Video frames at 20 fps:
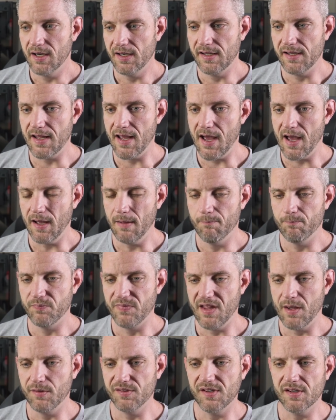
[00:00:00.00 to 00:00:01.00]
yeah.
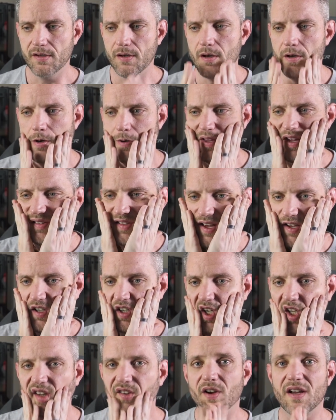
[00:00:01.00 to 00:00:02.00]
I was like, oh, that's not
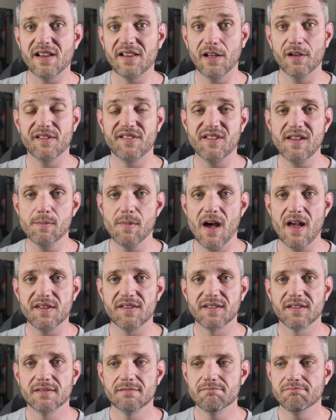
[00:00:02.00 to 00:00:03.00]
good. So I cleared
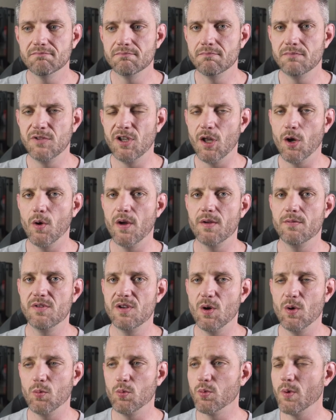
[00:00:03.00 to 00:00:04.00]
CMOS, no,
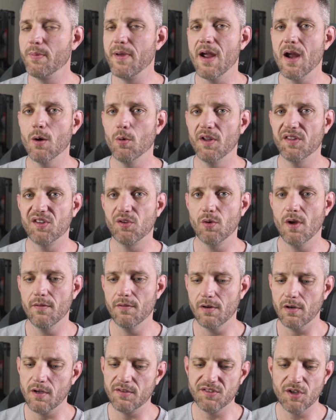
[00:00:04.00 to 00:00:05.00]
no repair
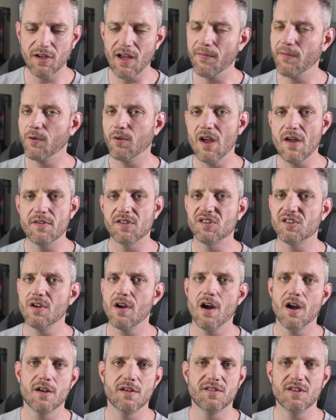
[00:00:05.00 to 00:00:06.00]
whatsoever. Took out the graphics
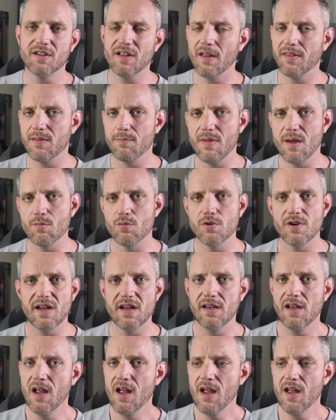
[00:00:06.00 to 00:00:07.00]
card, took out the
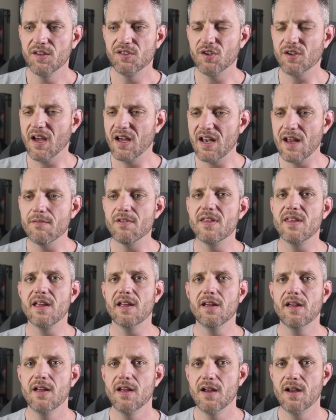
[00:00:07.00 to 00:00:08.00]
memory, took out
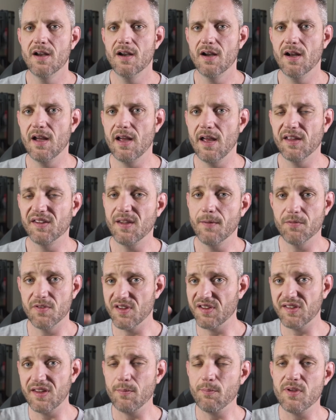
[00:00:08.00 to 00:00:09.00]
everything uh, except for
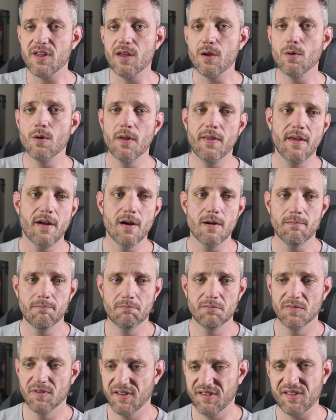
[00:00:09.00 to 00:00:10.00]
the CPU on there,
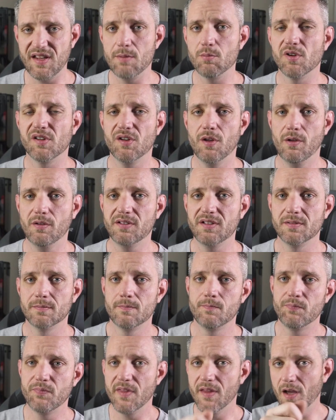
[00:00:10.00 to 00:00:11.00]
same result.
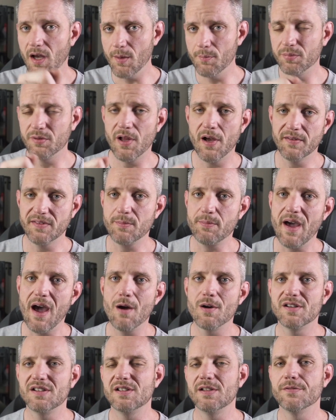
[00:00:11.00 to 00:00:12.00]
Unplug the
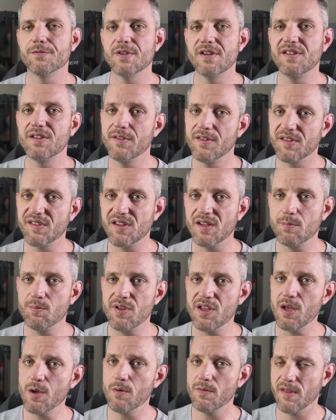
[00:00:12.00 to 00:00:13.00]
power delivery to the
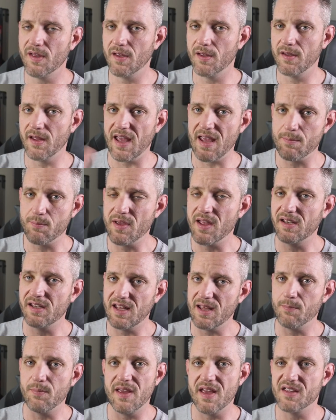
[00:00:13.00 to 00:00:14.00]
CPU, the 8-pin
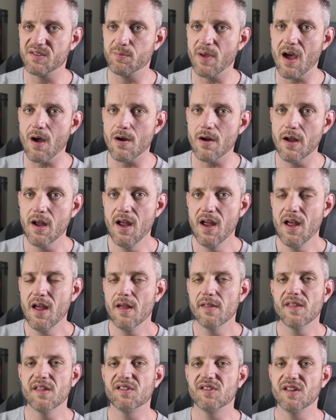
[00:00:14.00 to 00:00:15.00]
EPS power,
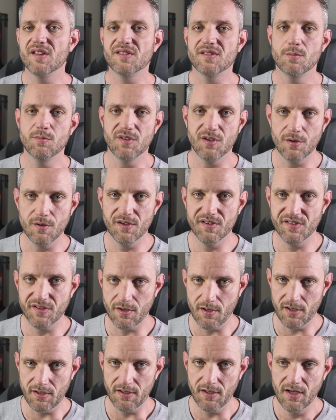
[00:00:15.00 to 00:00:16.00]
the system turns
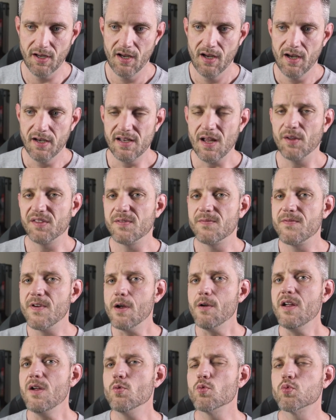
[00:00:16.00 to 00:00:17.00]
on. Now it's
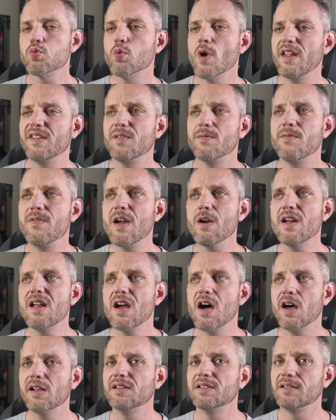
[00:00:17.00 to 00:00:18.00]
very, it's very
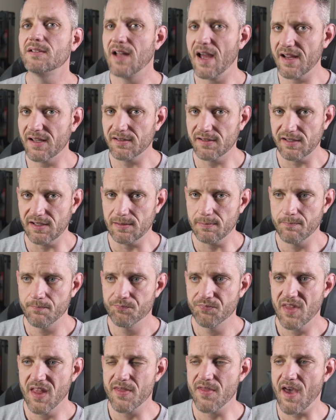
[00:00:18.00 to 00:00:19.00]
unlikely
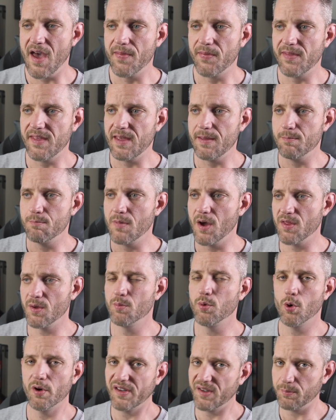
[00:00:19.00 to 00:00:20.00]
that the
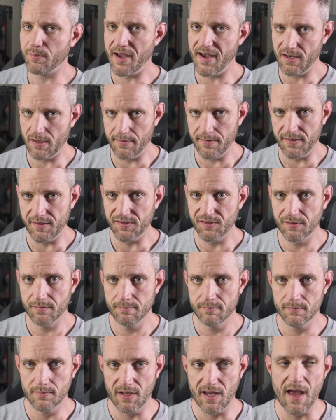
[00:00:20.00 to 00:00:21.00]
motherboard is bad on this.
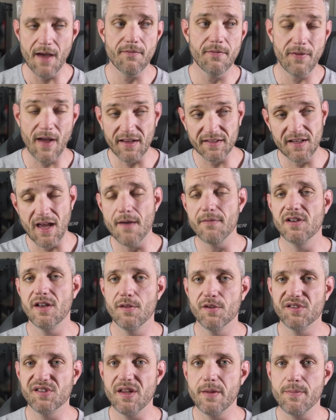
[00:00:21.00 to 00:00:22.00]
I have, in fact, I have
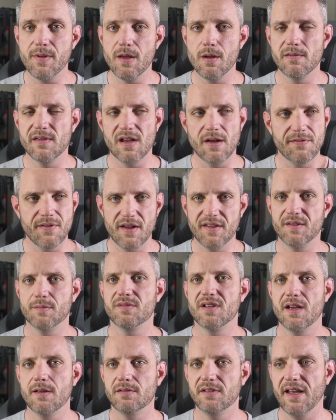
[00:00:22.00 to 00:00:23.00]
another CPU that I'll find
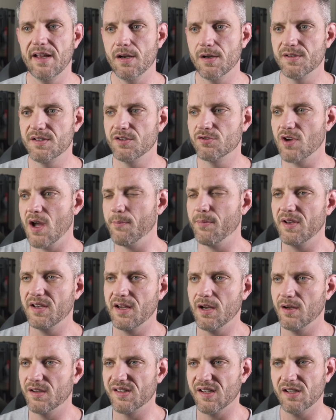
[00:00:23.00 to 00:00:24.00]
sometime later to drop in
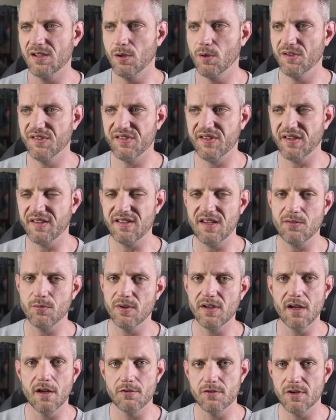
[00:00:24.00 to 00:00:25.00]
here. It's like an old
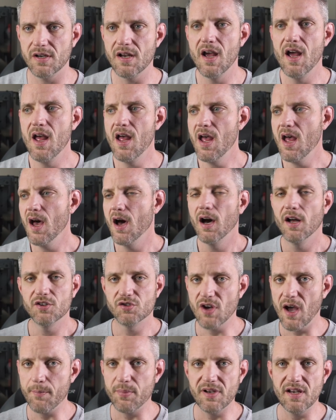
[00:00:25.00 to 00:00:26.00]
6300. I'll
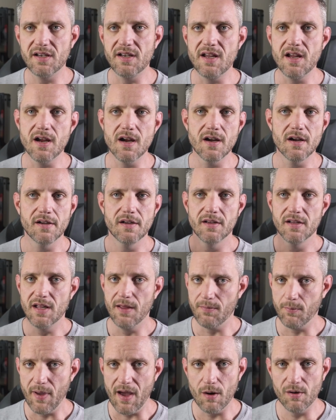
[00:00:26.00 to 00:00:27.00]
drop it in here.
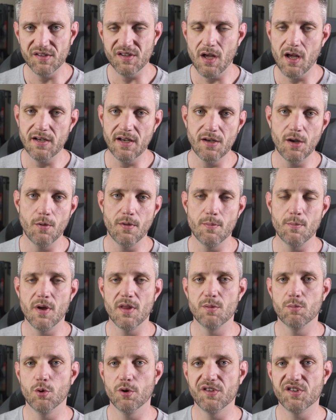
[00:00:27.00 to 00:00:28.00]
If it powers on, I know the
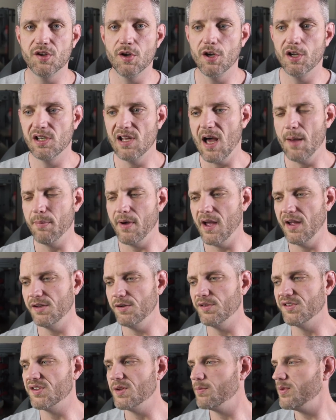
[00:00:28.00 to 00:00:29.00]
motherboard's good. I'll buy a
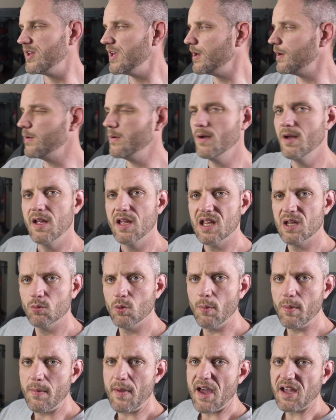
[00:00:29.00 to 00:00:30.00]
new CPU
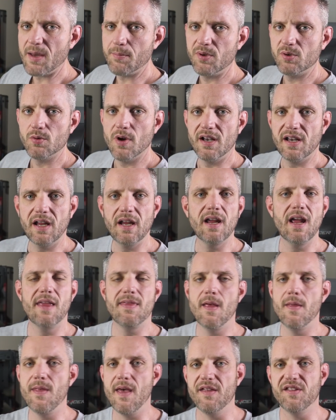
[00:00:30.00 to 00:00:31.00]
we'll be back up and running
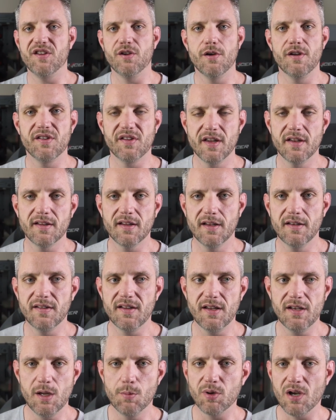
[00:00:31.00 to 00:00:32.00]
and then that series can
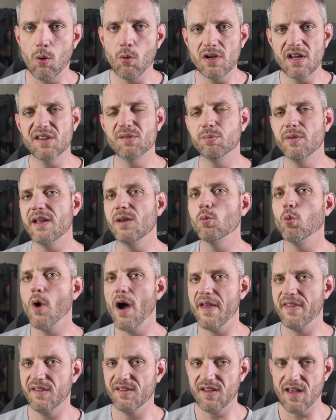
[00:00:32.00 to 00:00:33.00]
continue. But I wanna explain
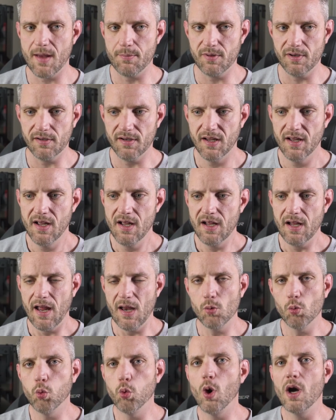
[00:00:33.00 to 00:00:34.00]
why this happened
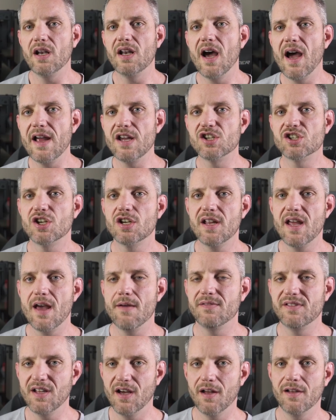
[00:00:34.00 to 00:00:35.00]
and what I should
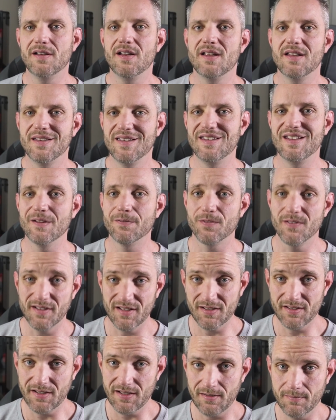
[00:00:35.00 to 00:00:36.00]
have done
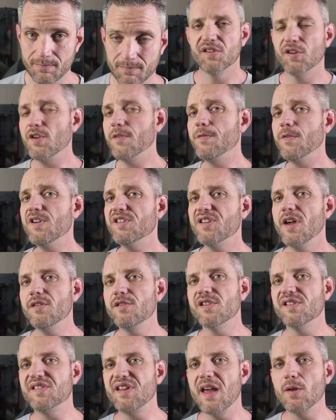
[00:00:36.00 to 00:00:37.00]
differently. So to first
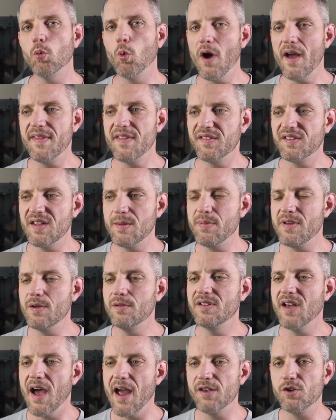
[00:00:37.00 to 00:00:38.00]
understand why the
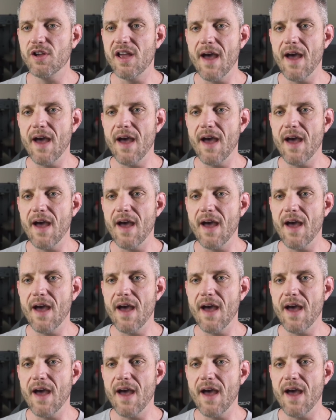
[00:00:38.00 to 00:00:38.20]
CPU died, you